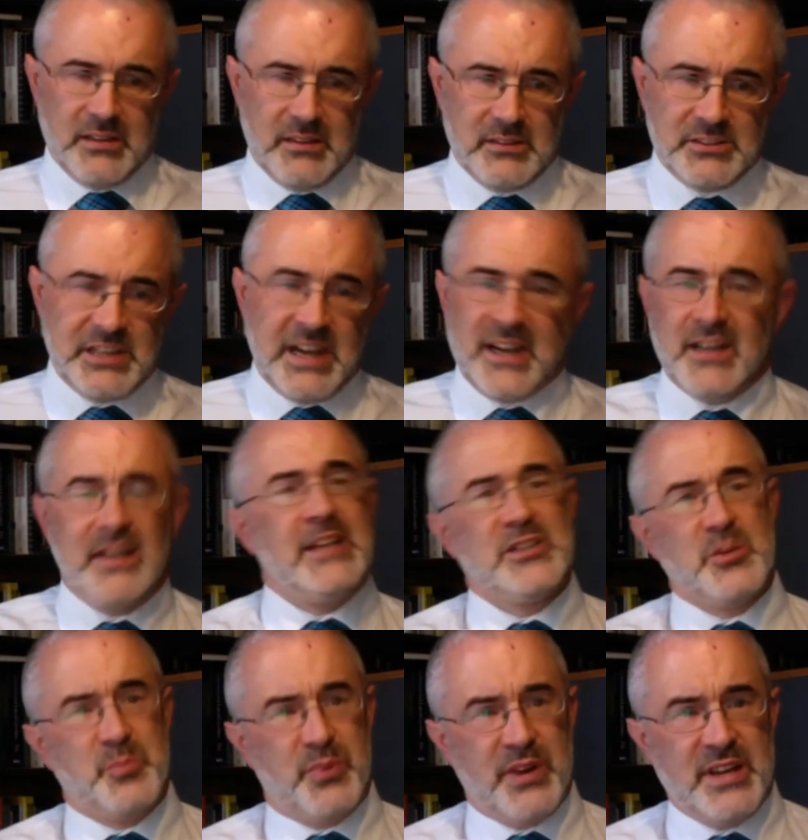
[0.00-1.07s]
Secondly, he's
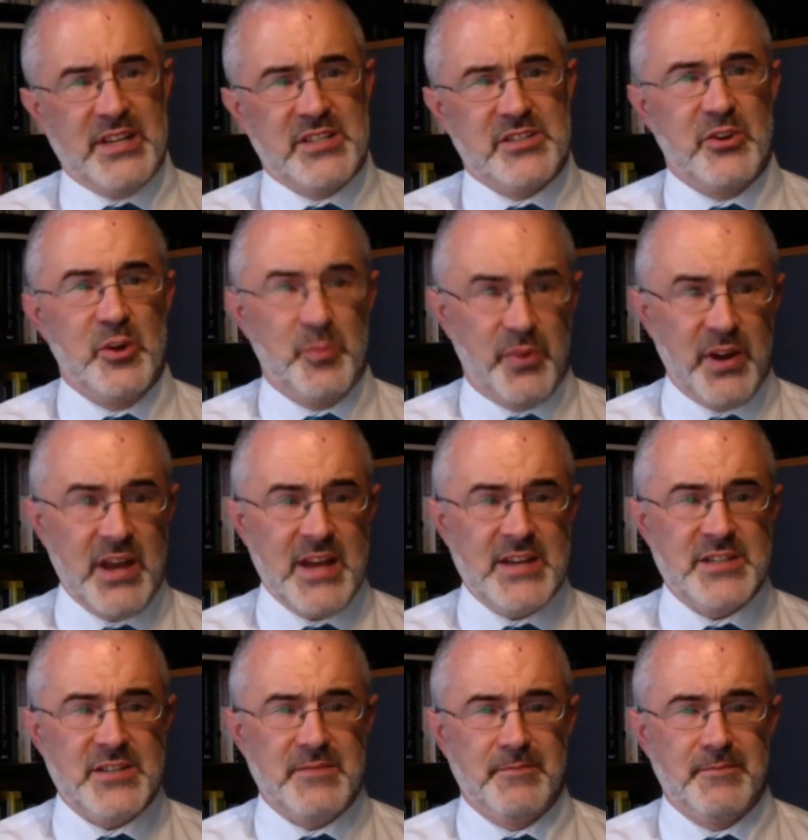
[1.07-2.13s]
a priest who prays.